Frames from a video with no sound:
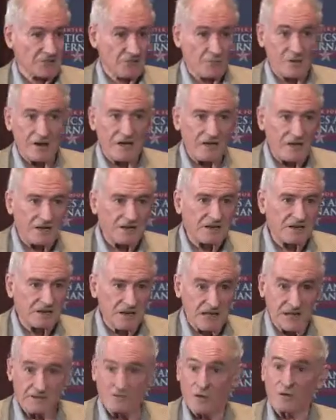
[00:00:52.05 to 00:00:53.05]
as red
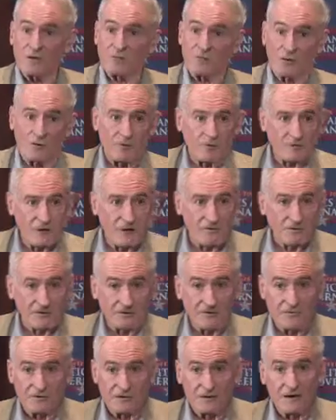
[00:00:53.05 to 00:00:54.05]
and voting for a
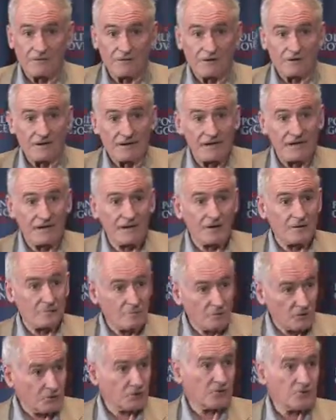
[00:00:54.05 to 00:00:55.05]
Republican for governor, or
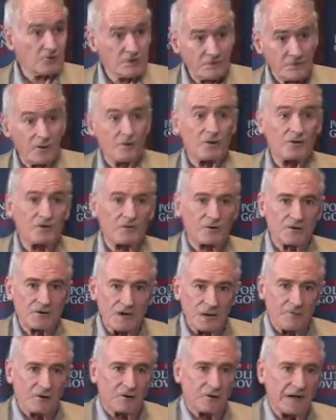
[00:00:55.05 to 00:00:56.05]
blue and voting for a
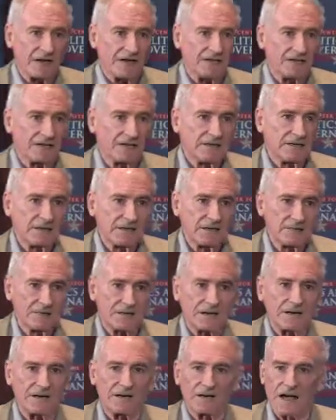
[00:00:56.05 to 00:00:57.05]
Democrat.
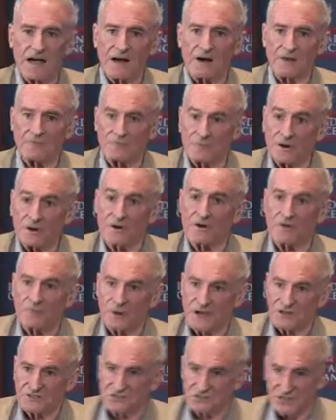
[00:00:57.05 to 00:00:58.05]
We got a lot of very
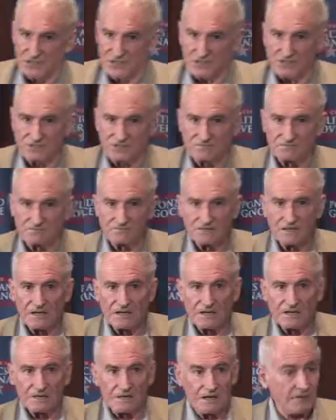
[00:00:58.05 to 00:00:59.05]
red states
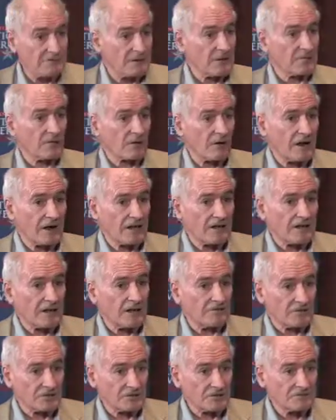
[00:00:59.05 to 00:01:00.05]
that have Democratic
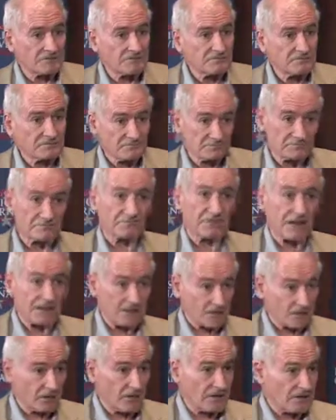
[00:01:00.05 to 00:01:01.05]
governors,
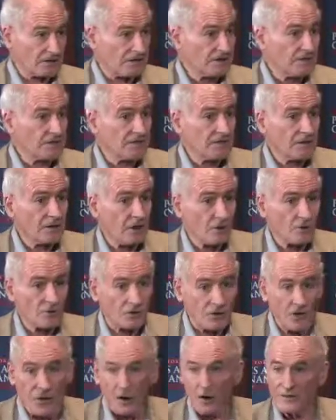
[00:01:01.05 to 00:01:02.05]
like currently
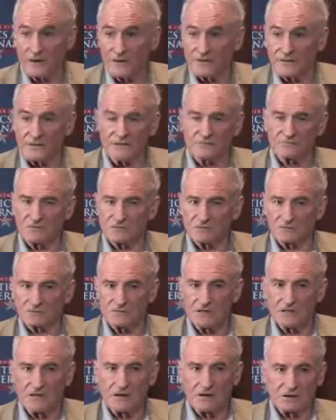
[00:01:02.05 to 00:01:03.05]
Oklahoma. That was
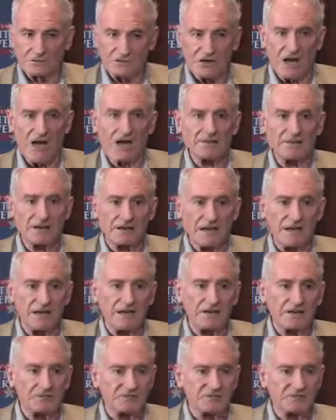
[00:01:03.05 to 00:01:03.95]
John McCain